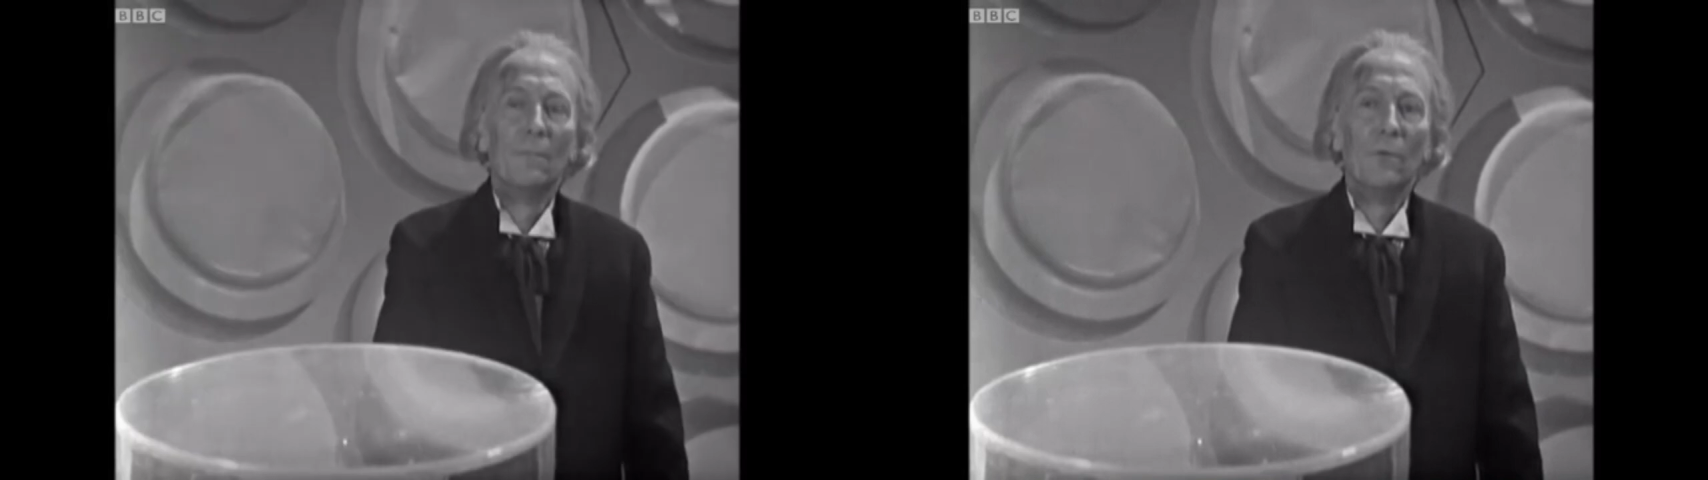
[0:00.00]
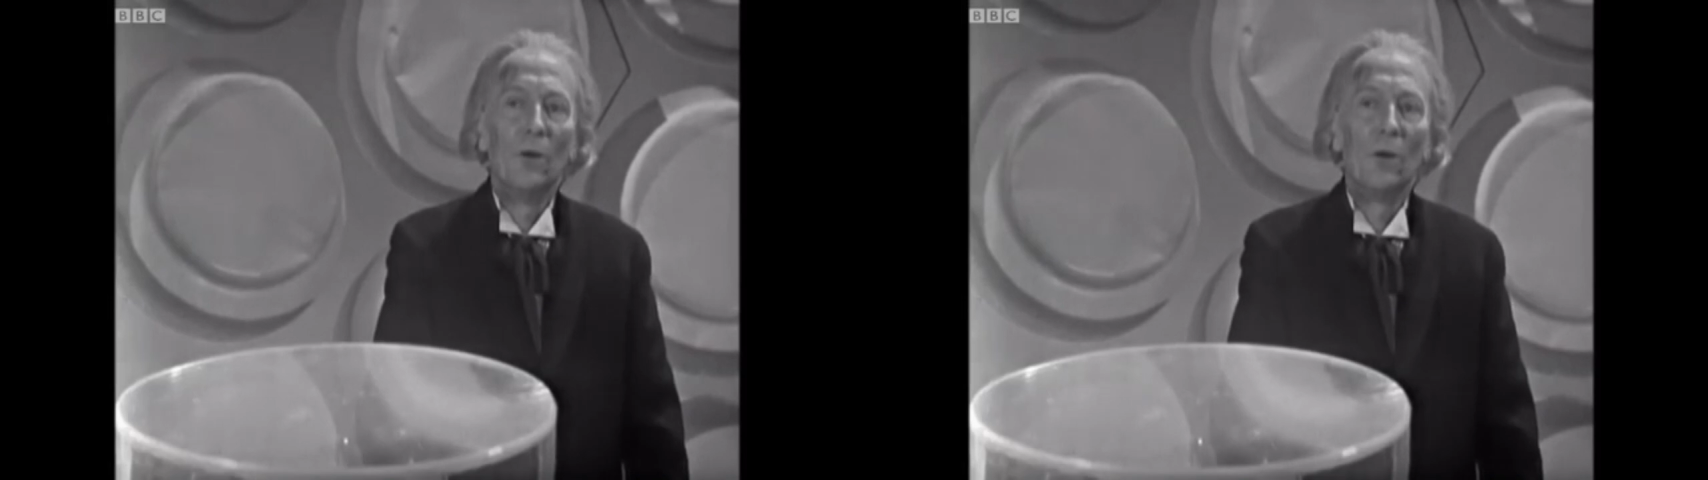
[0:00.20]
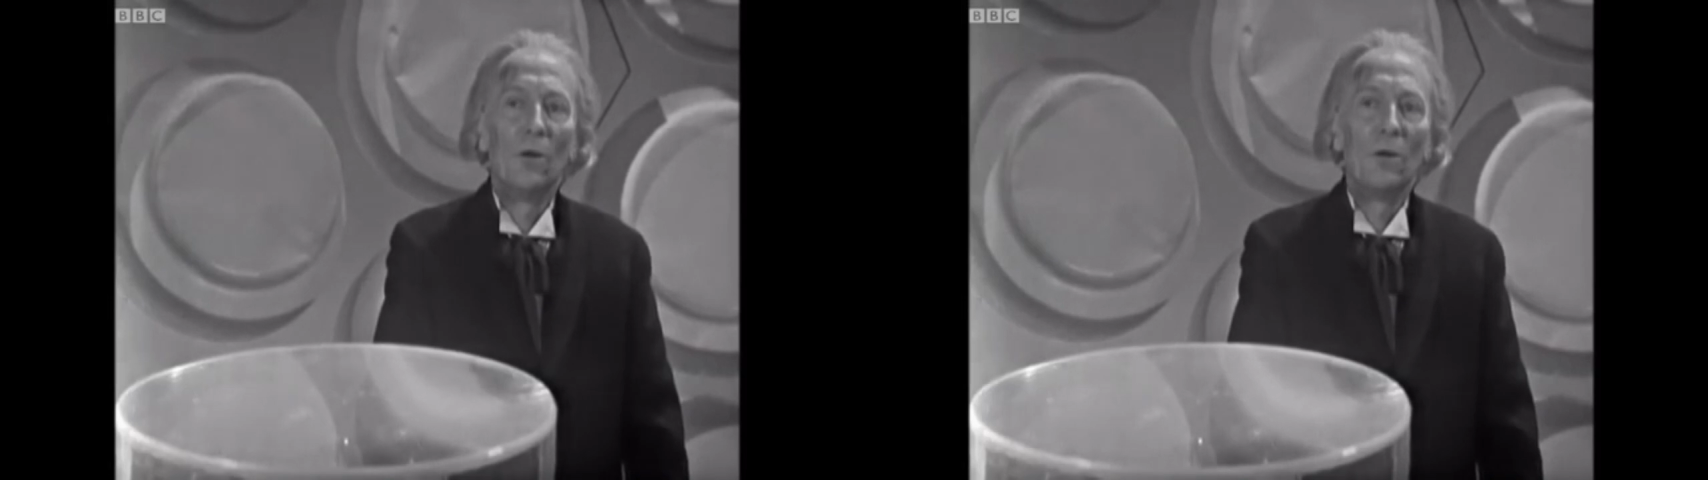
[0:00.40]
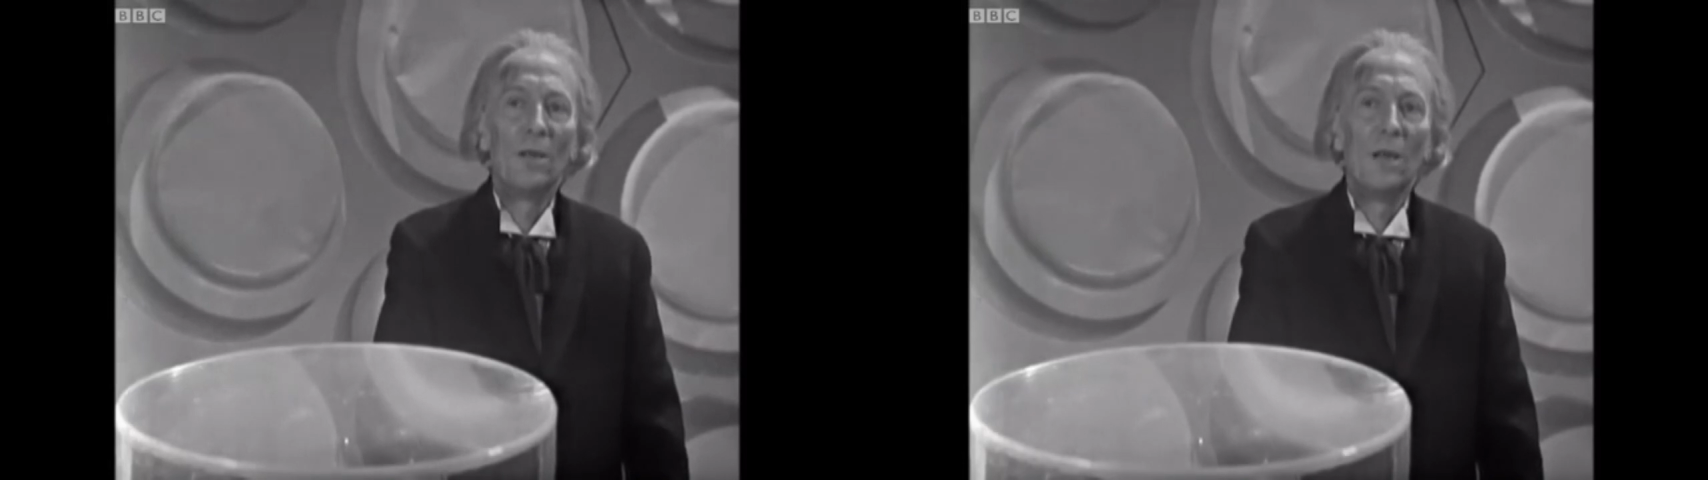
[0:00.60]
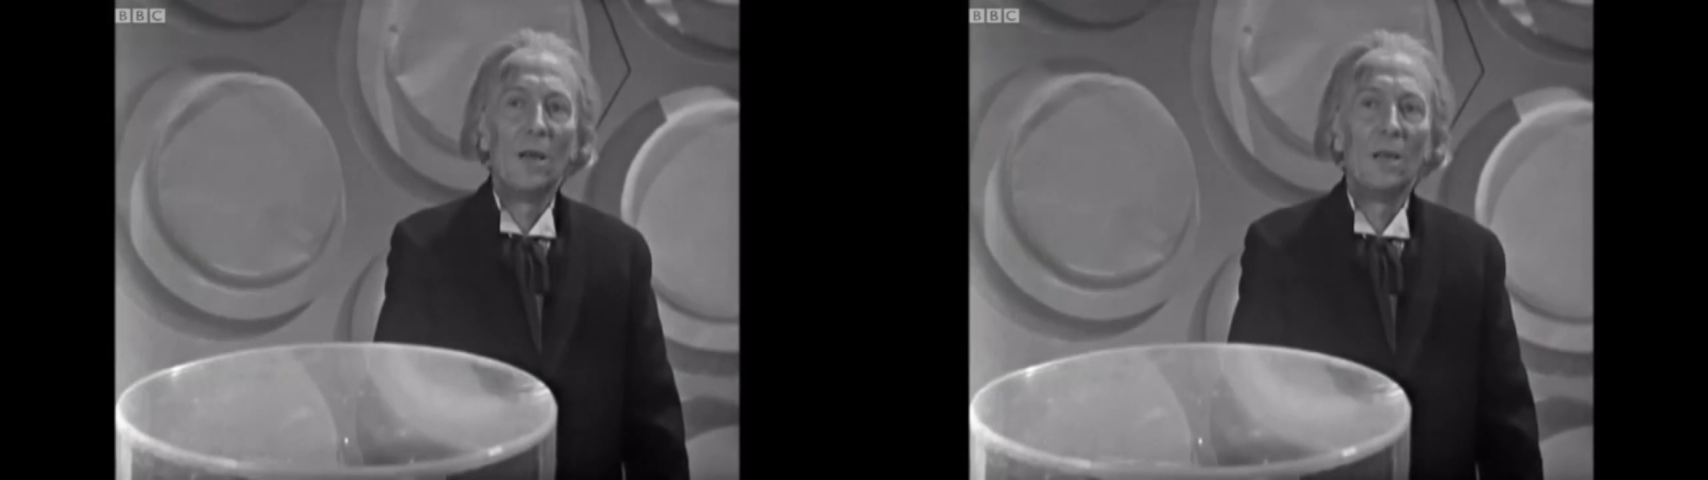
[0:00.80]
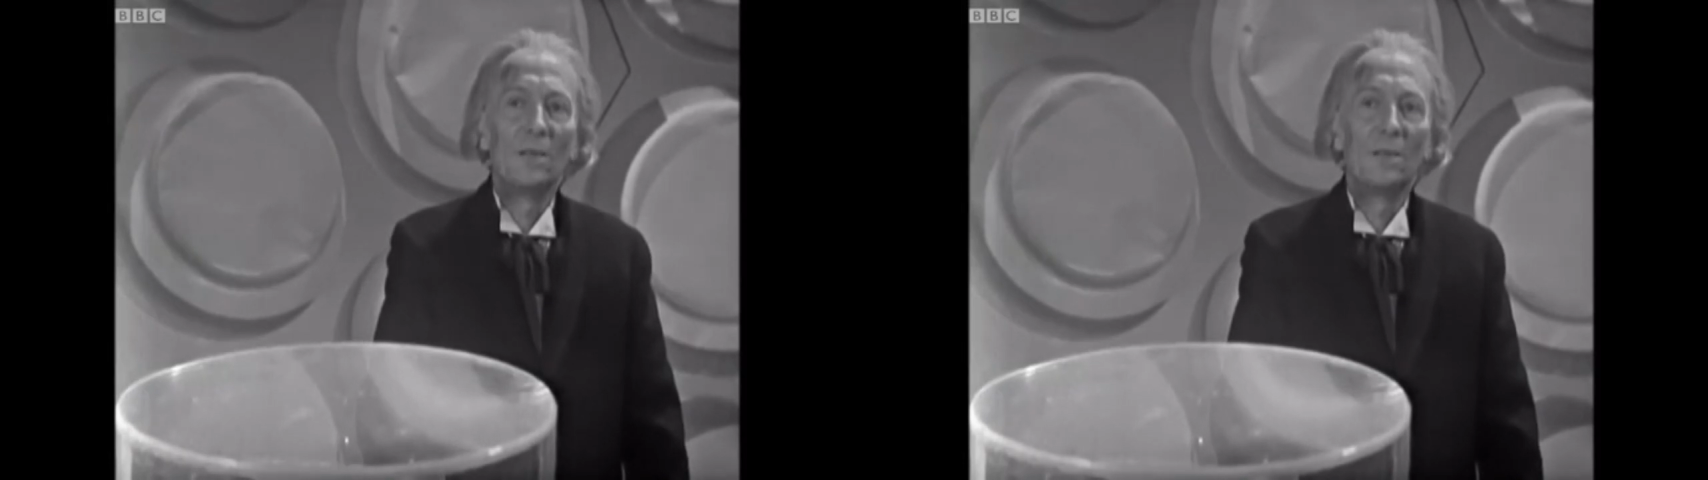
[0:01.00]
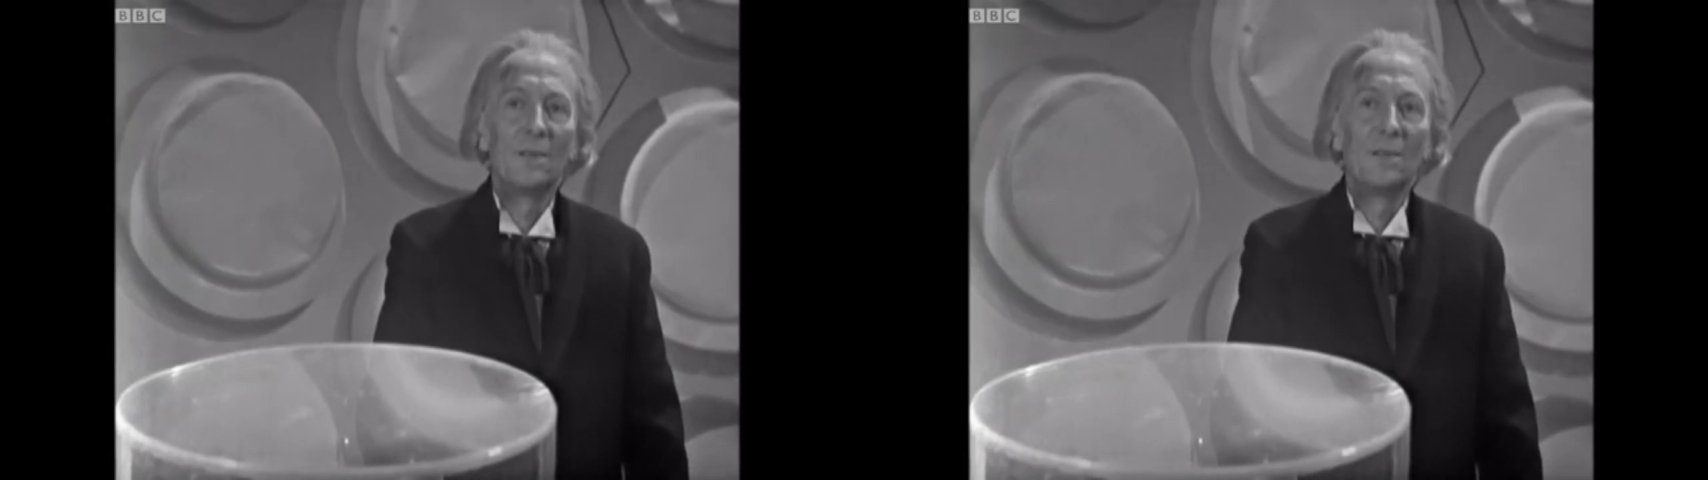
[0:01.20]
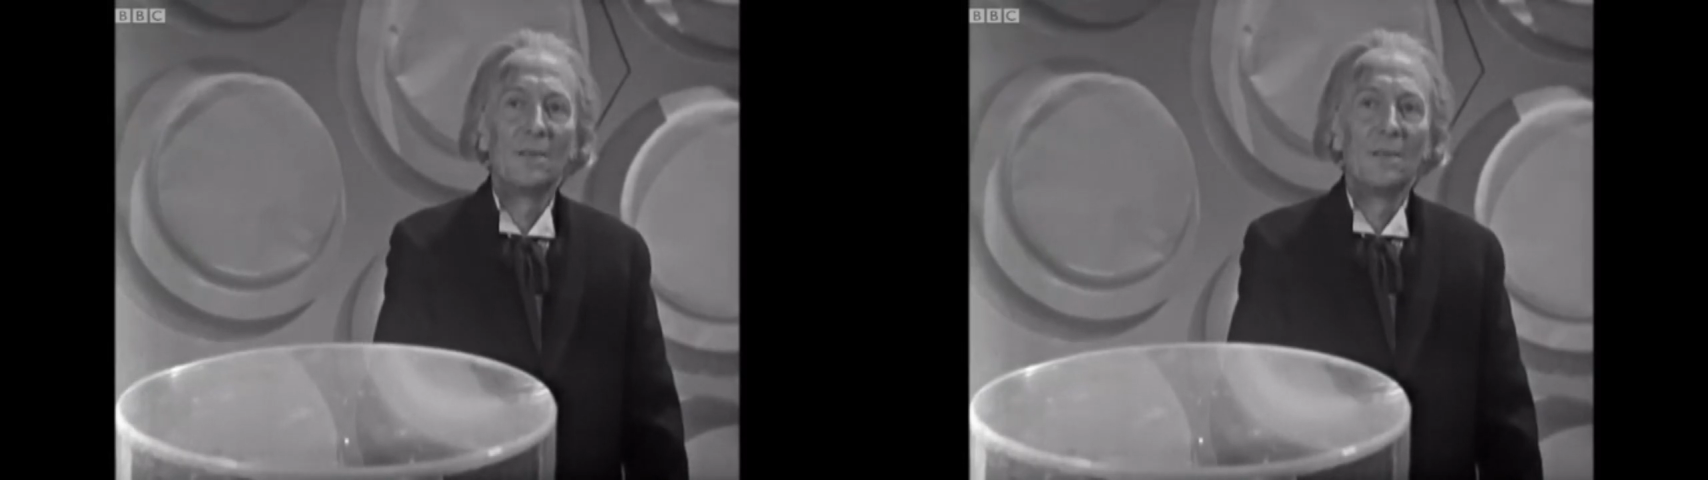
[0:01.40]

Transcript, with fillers: To the frustration of fans,